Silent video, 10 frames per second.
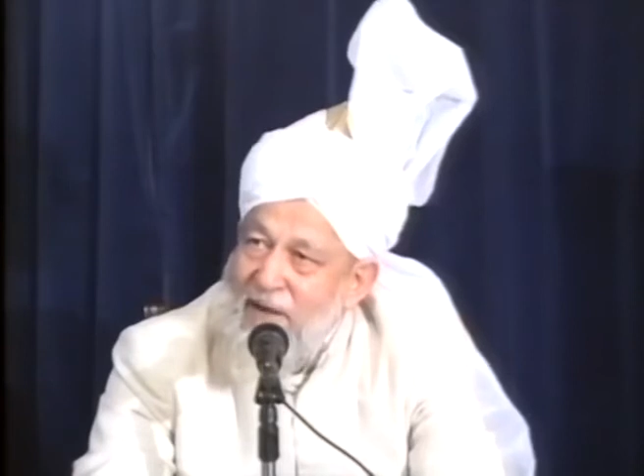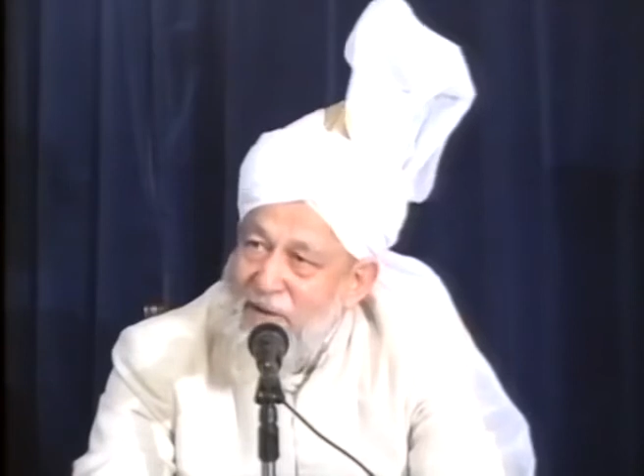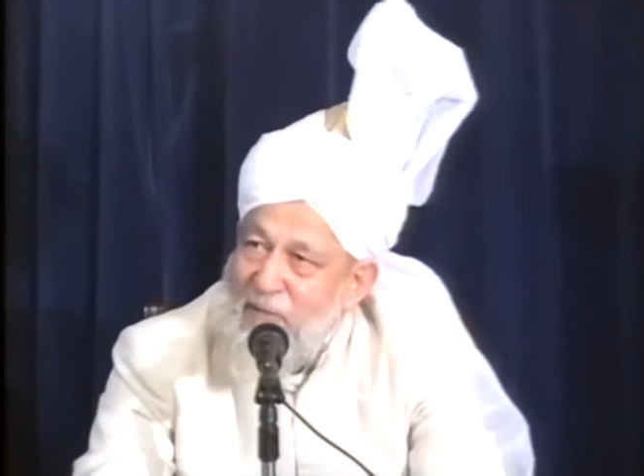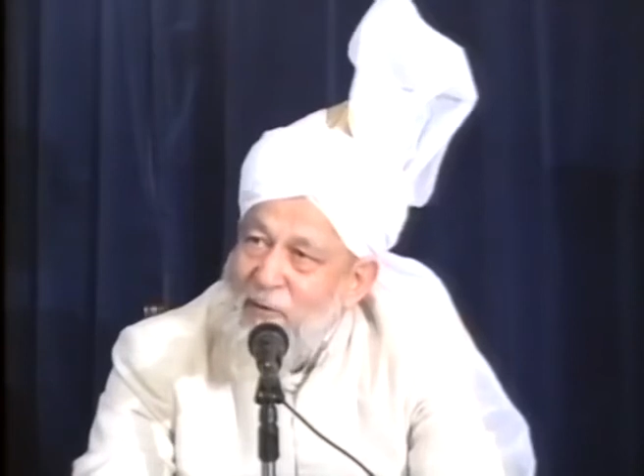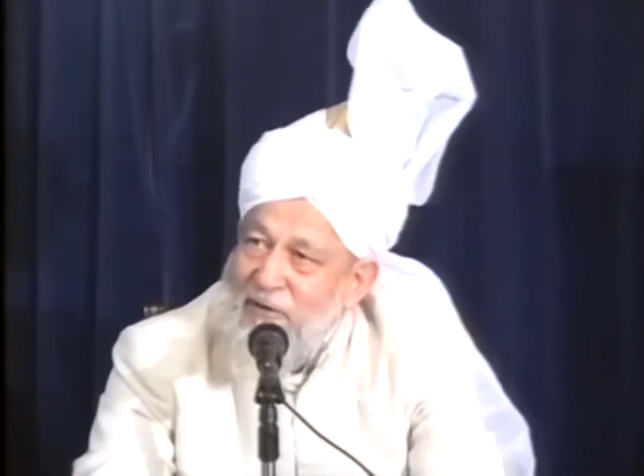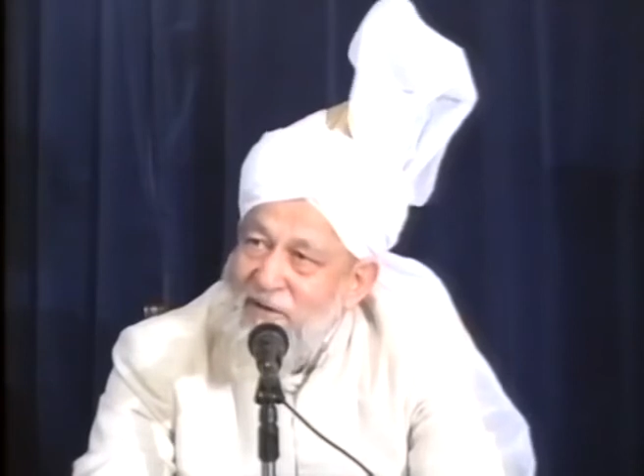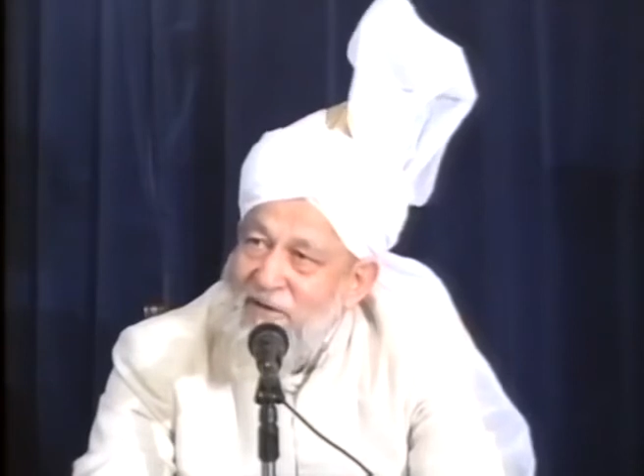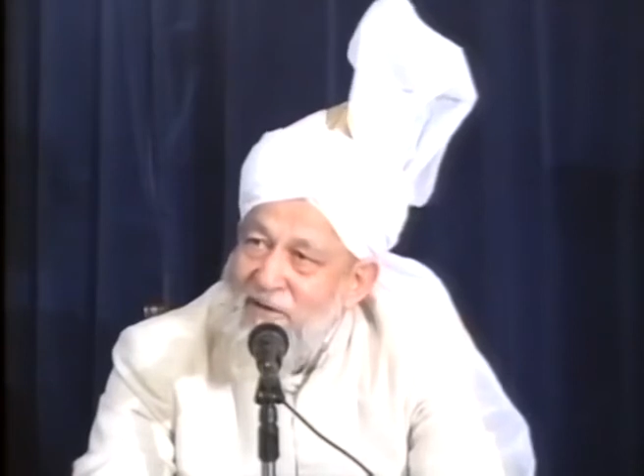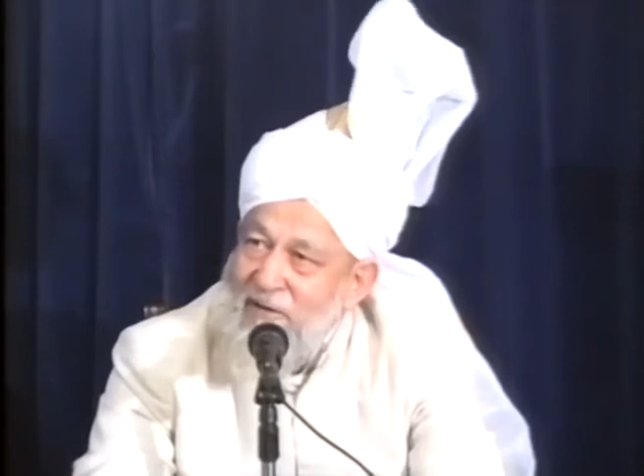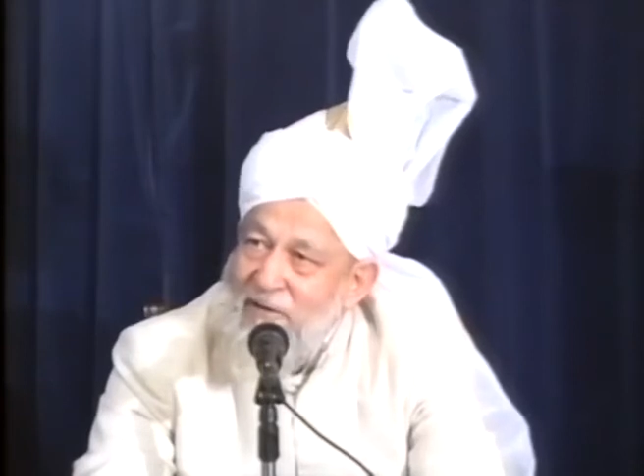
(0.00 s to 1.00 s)
At most.
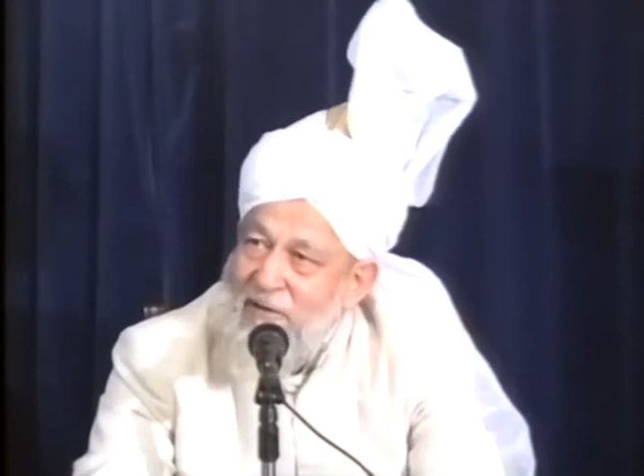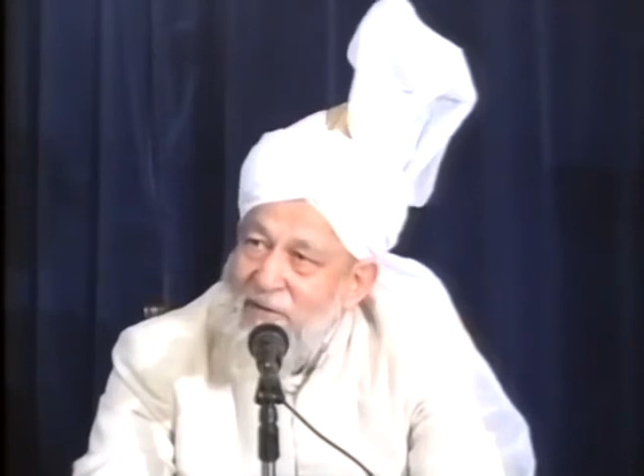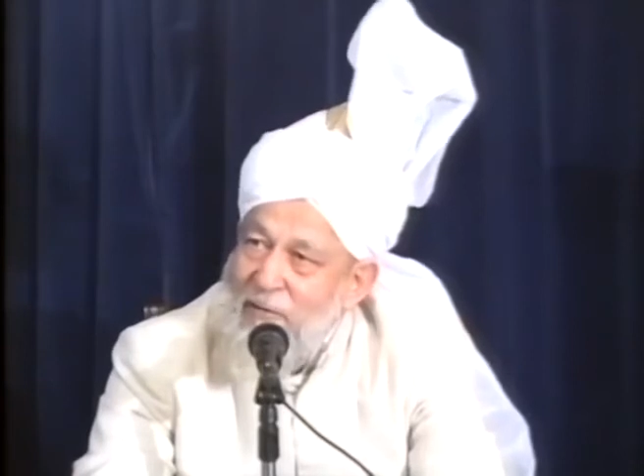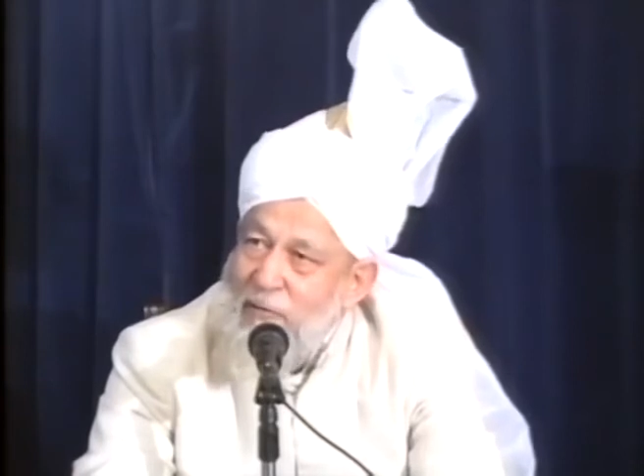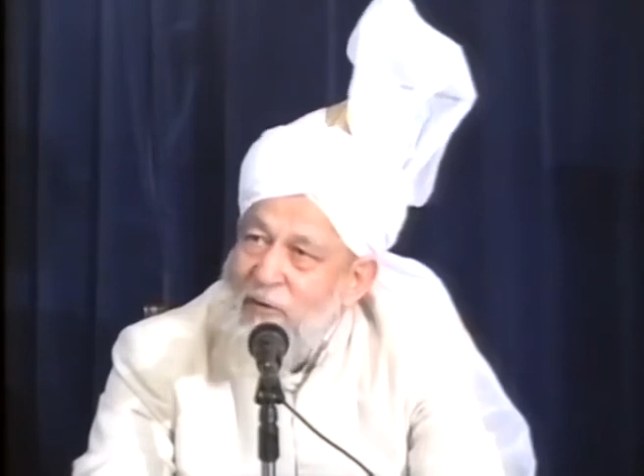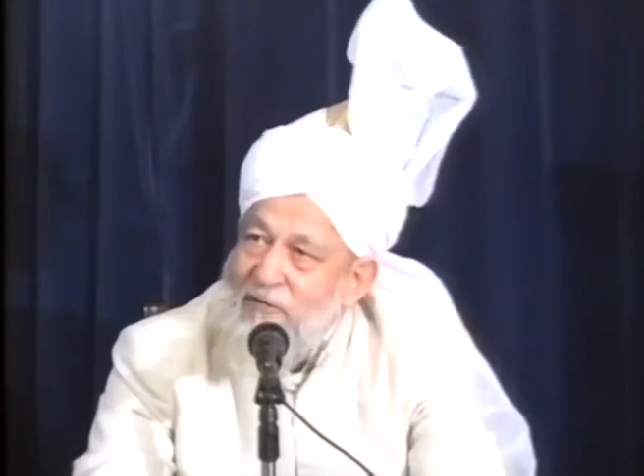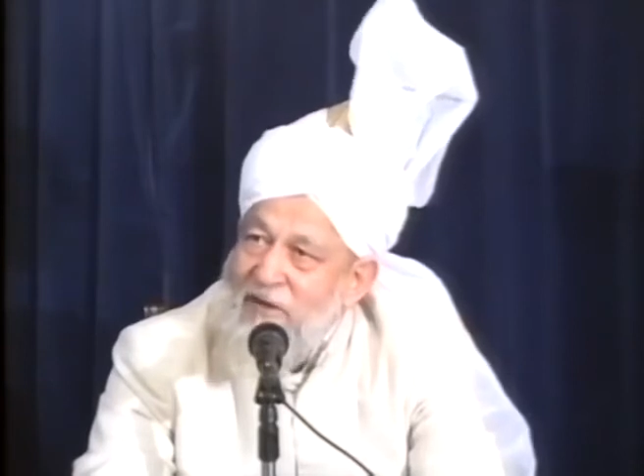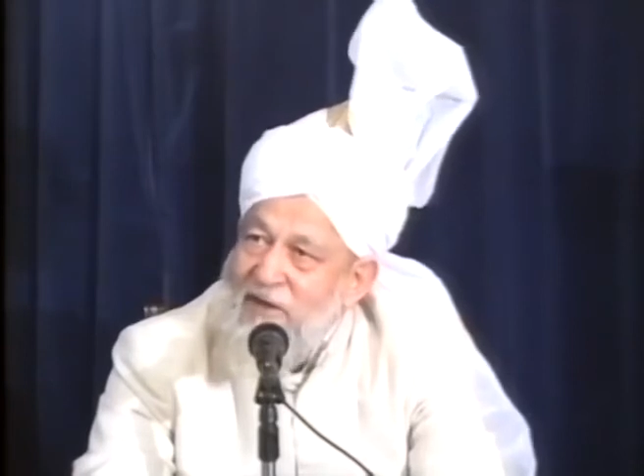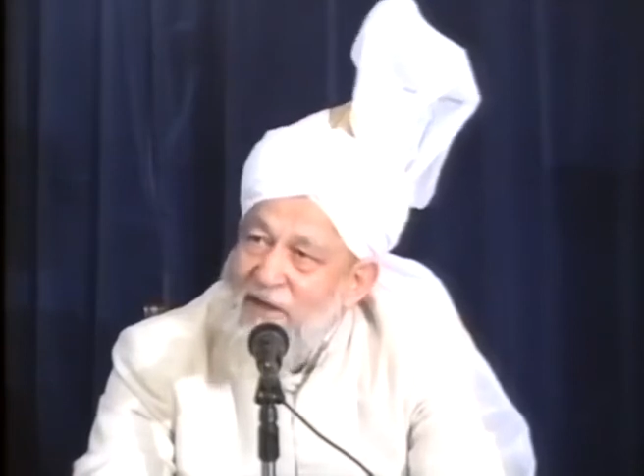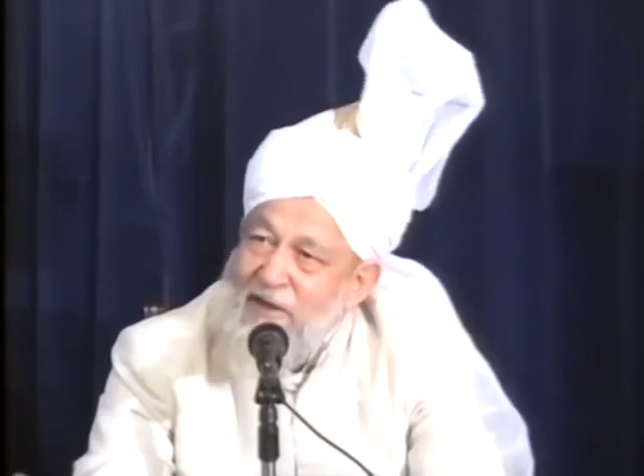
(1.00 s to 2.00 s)
Yeah. Two of
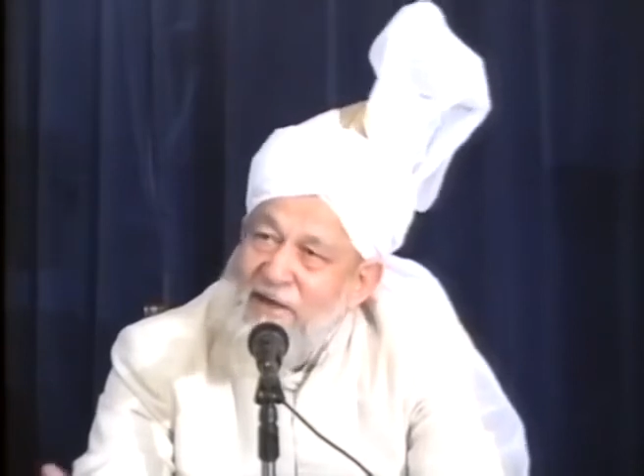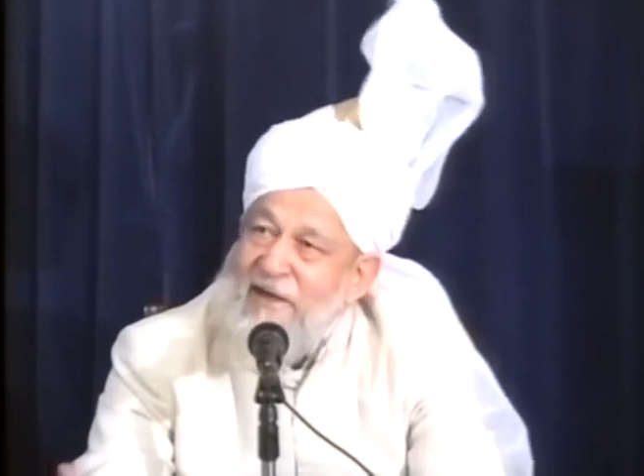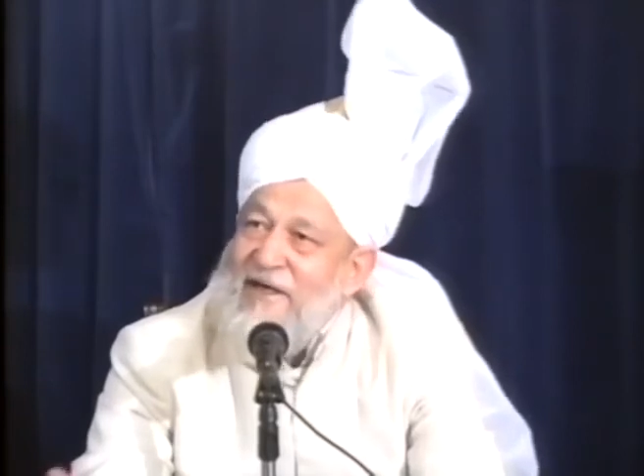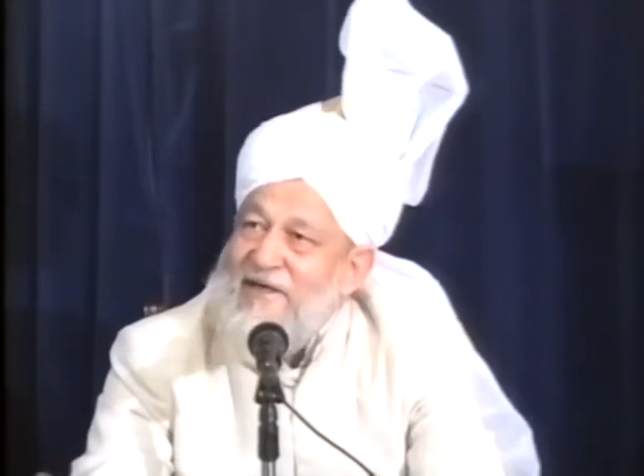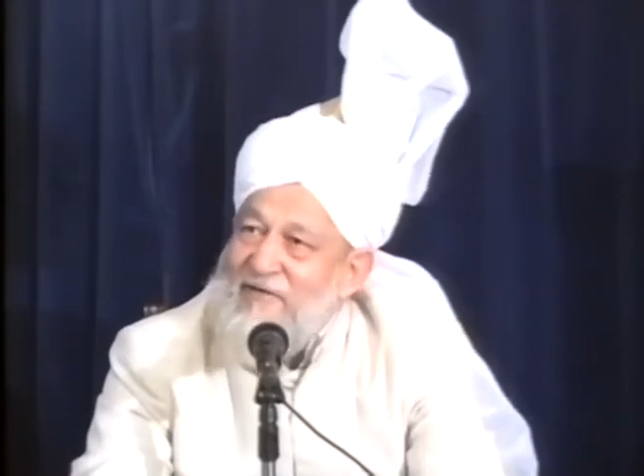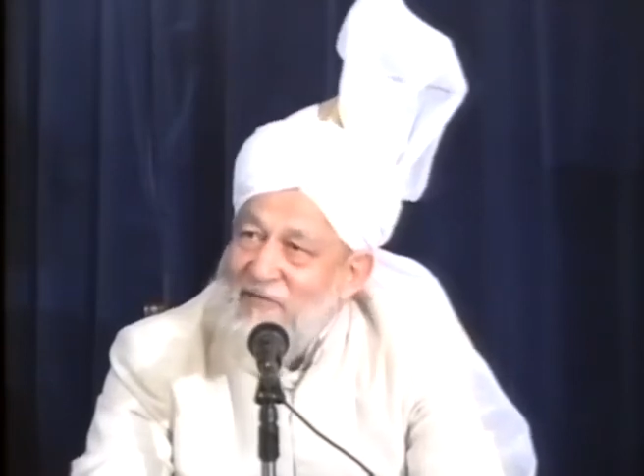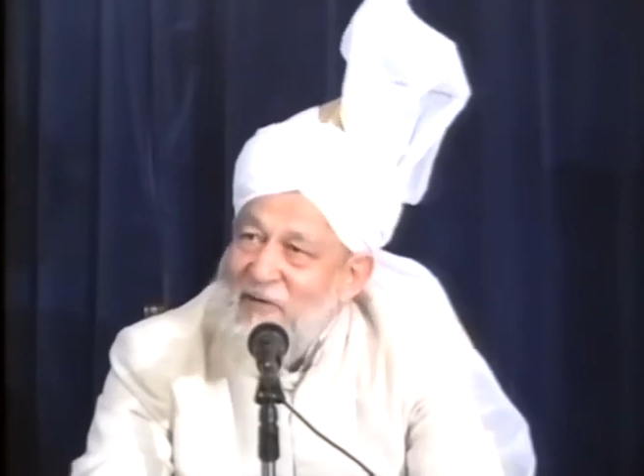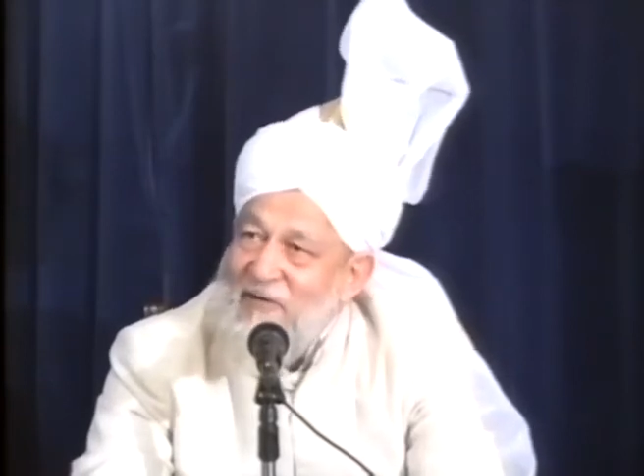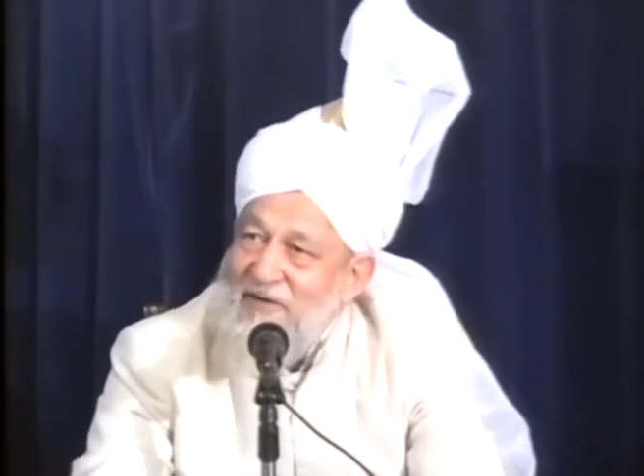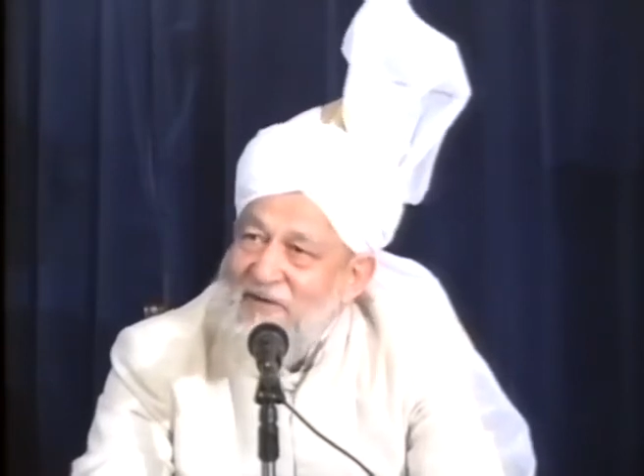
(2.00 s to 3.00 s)
which had renegated, of
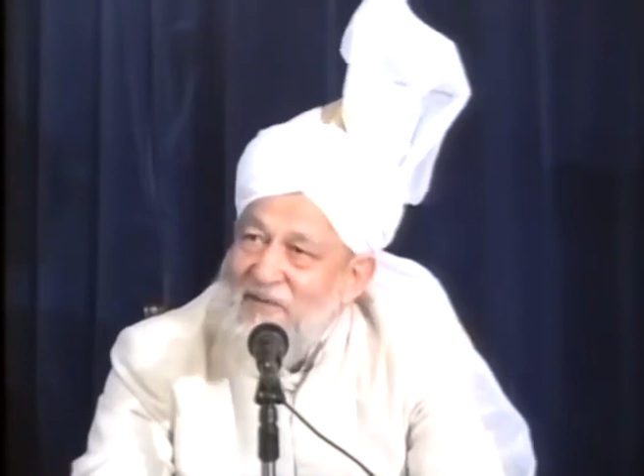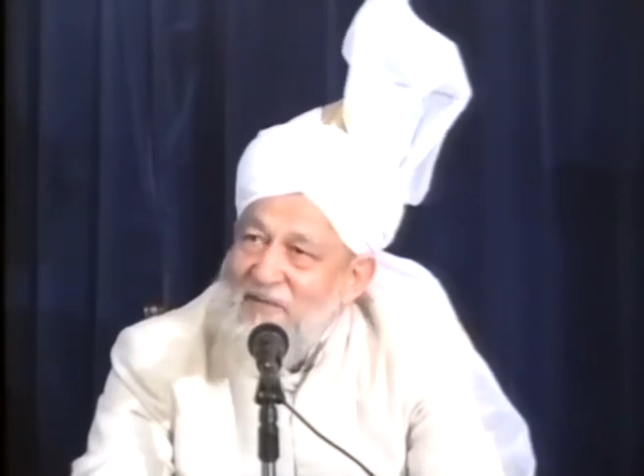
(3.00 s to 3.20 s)
course.